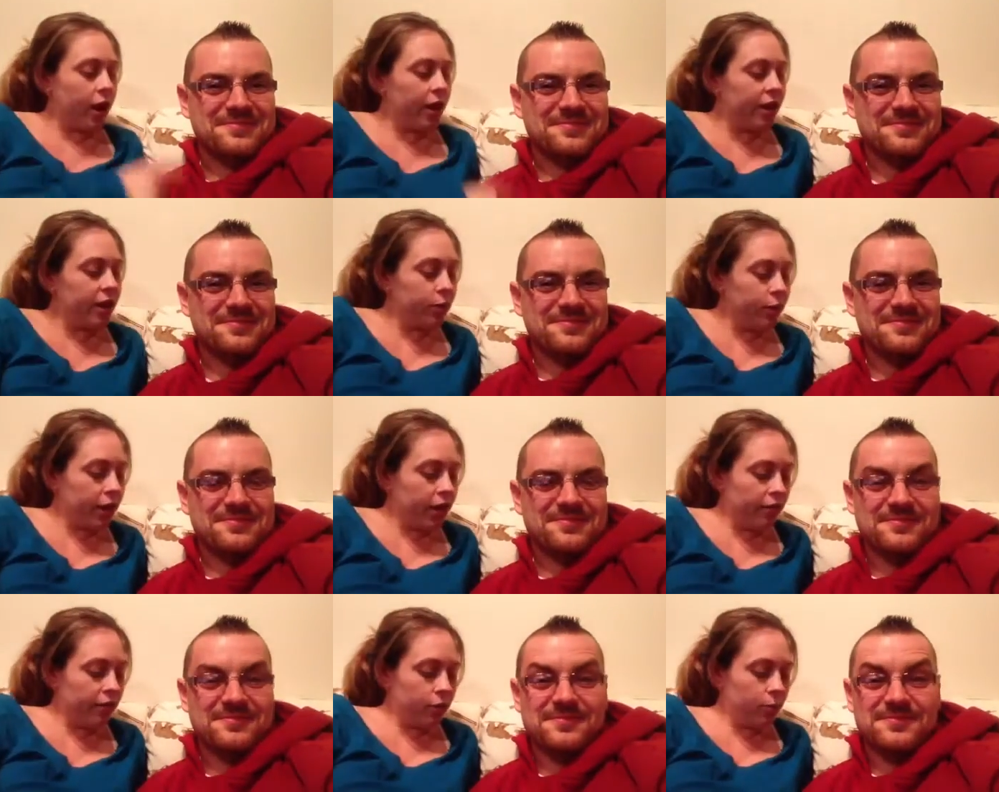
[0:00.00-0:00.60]

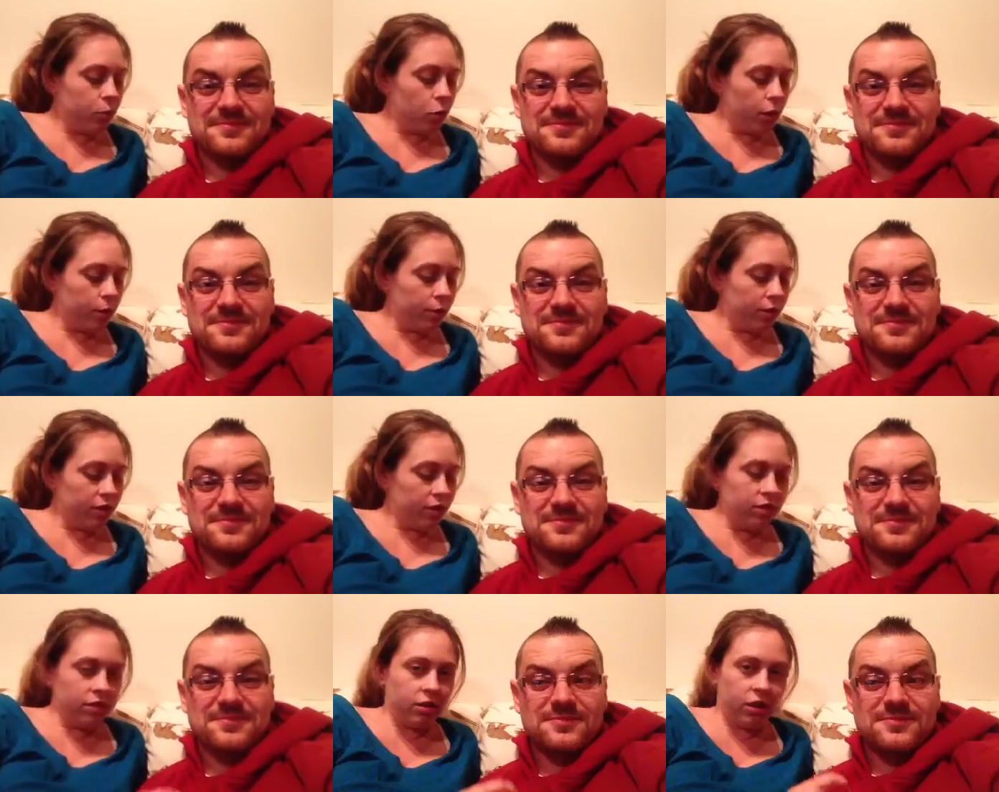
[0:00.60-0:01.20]
Speaker 1: Friday we have our
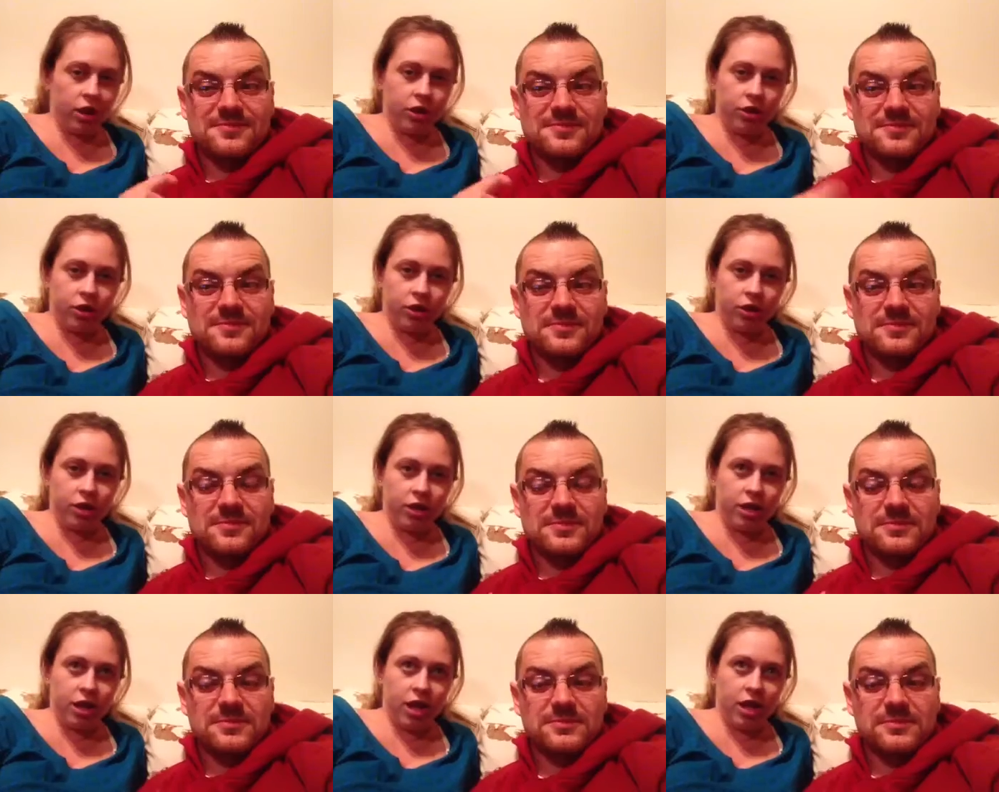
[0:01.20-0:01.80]
appointment, our
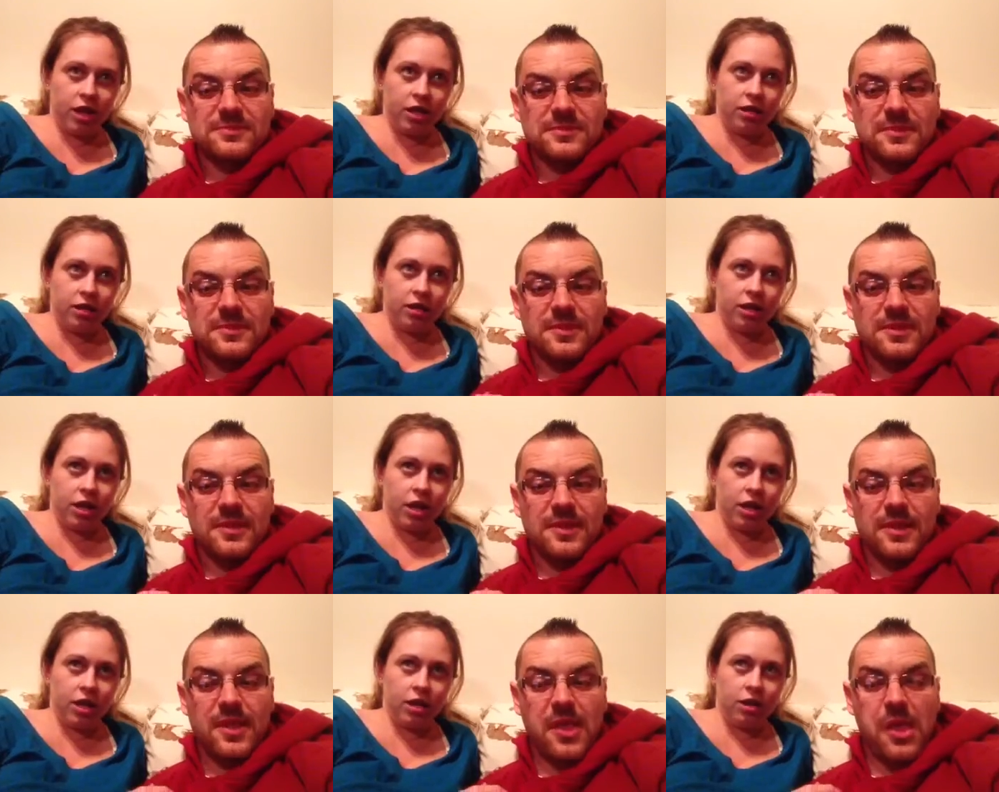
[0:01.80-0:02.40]

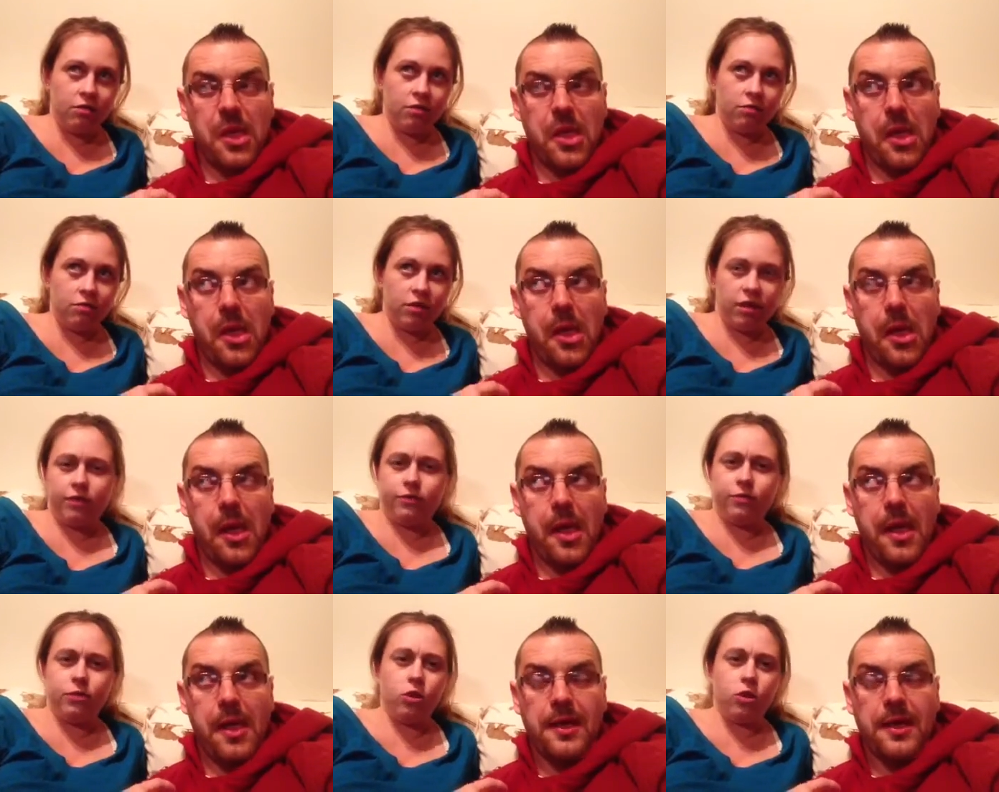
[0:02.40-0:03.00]
38
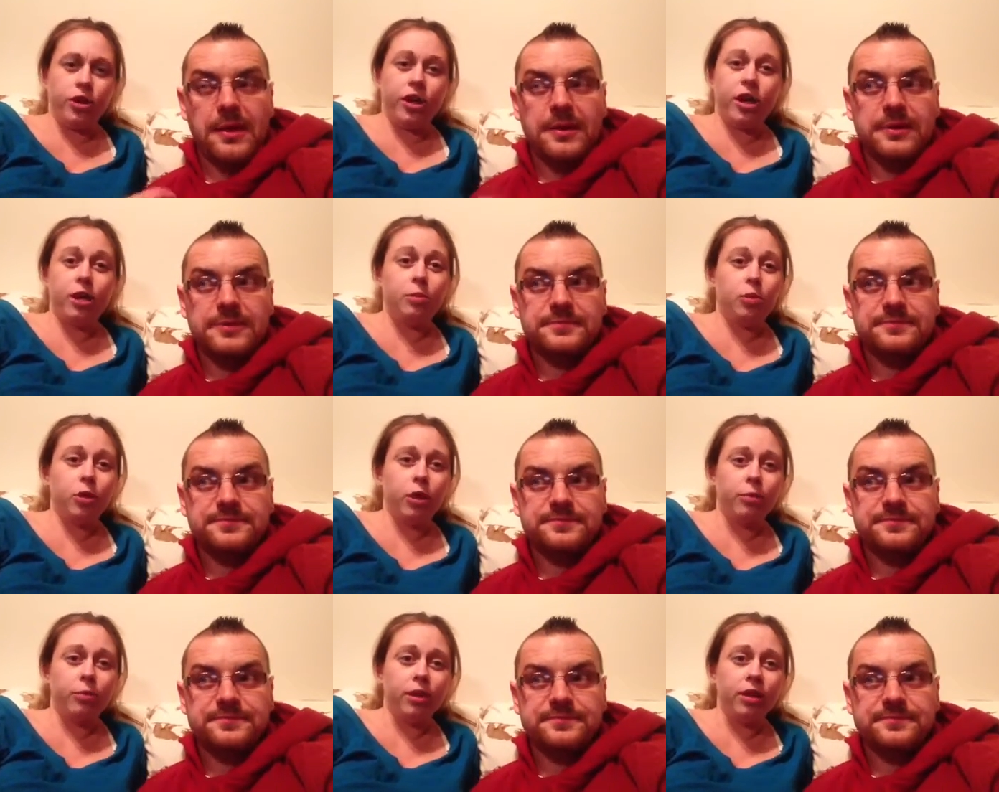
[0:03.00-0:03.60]
and like 4 day
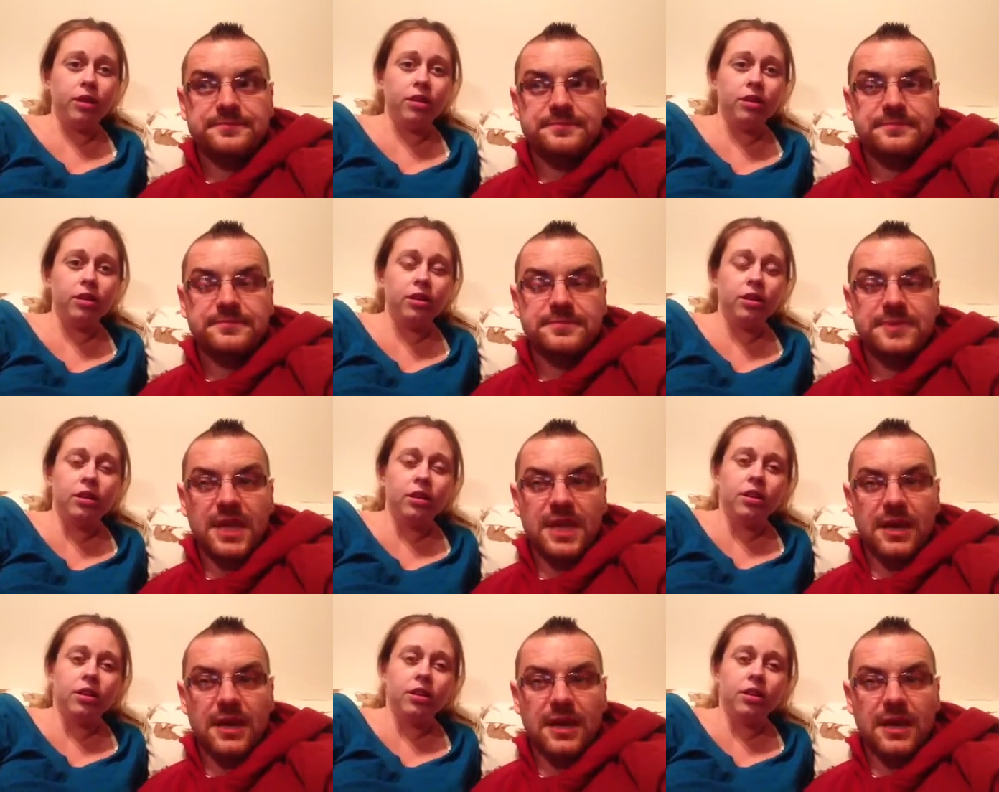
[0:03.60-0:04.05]
appointment.